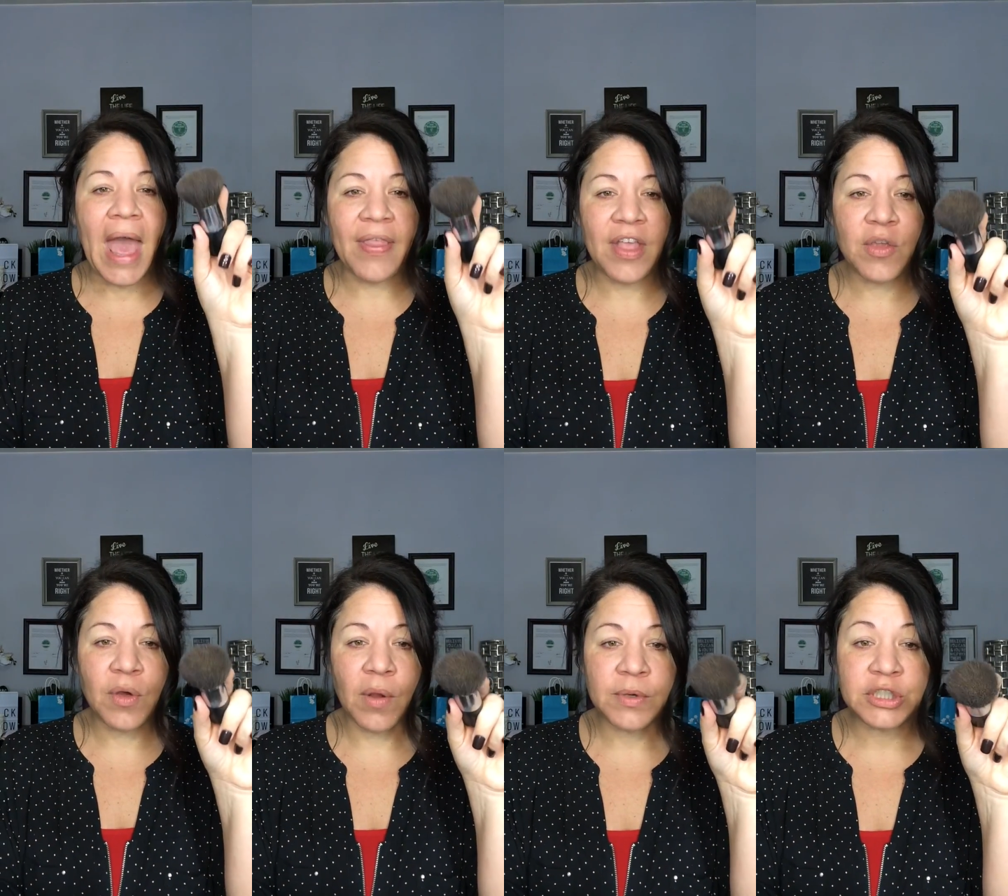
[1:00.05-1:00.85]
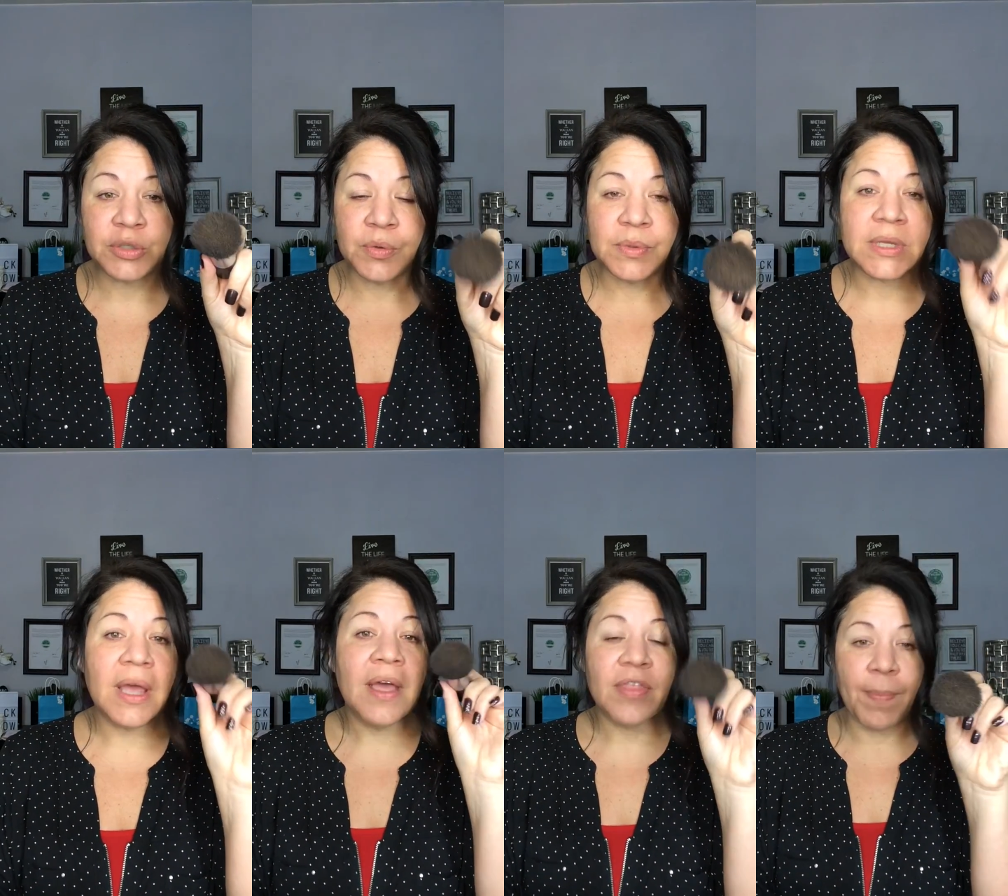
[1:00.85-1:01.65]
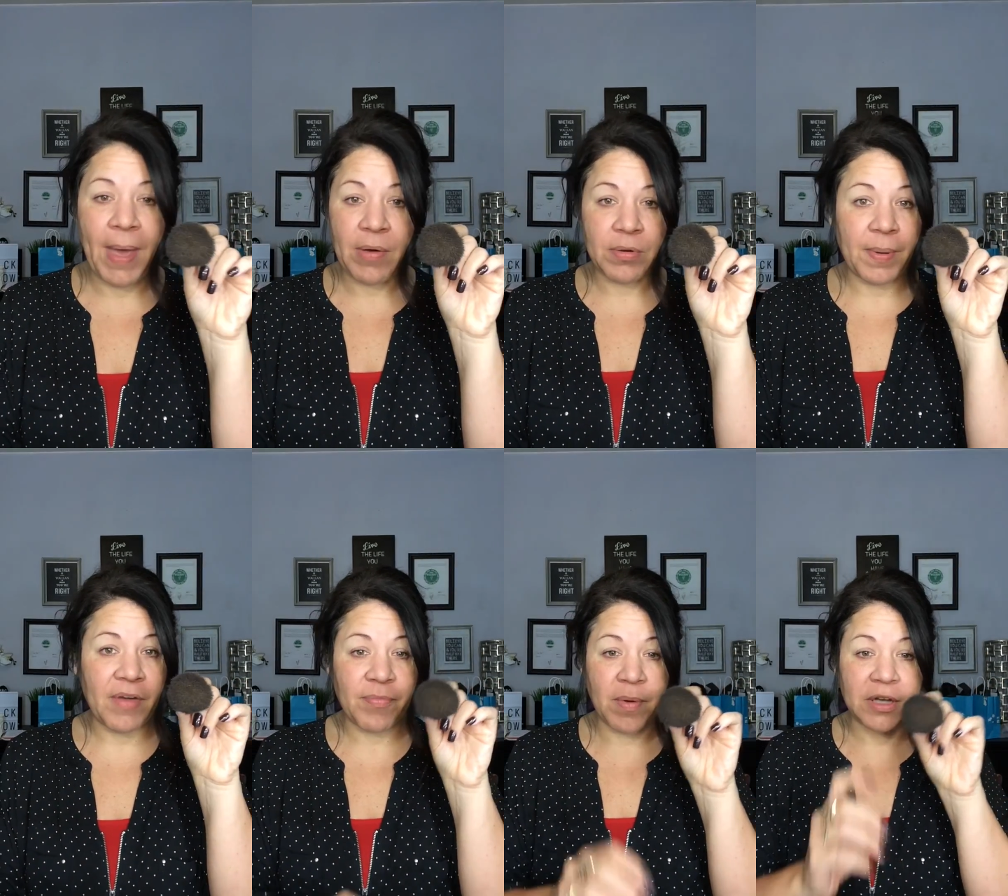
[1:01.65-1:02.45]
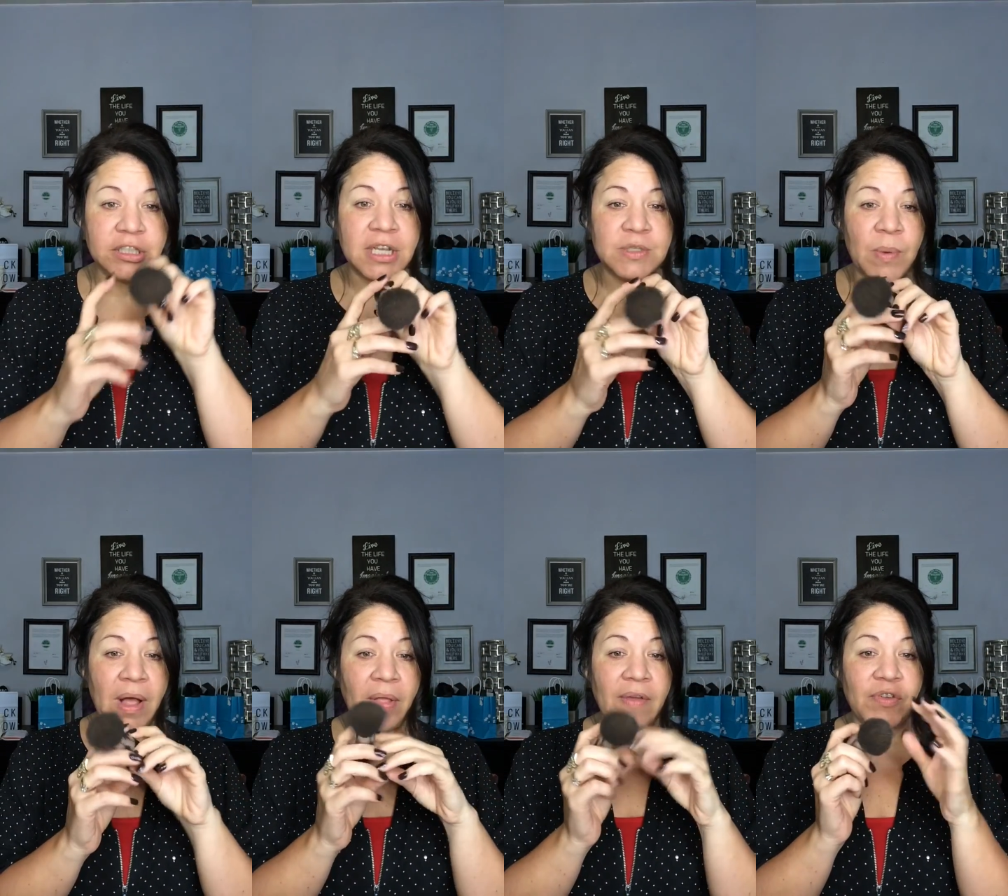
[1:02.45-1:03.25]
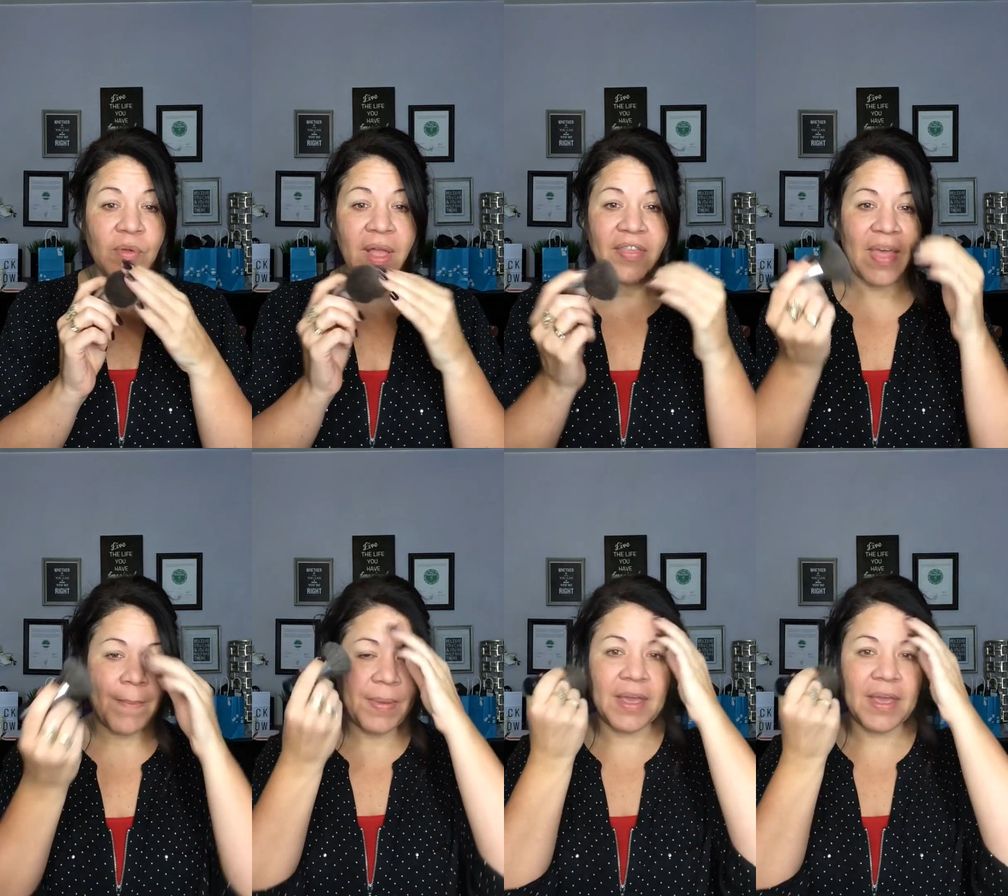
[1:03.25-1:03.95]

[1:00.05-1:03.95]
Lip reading: And then you could always use the powder puff brush as well if you like that